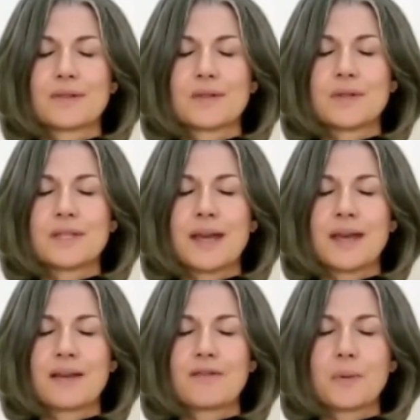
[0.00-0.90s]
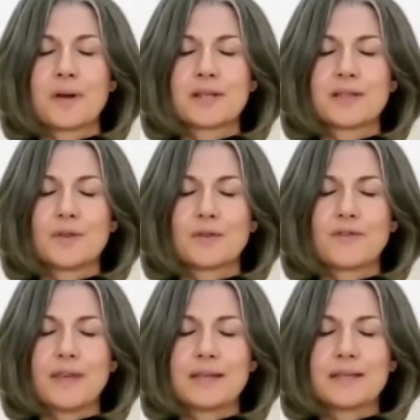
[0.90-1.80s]
So whichever part of your
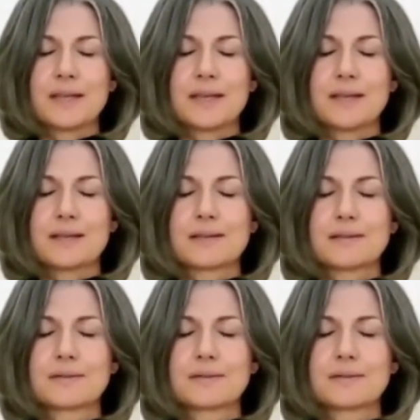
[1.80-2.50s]
feet is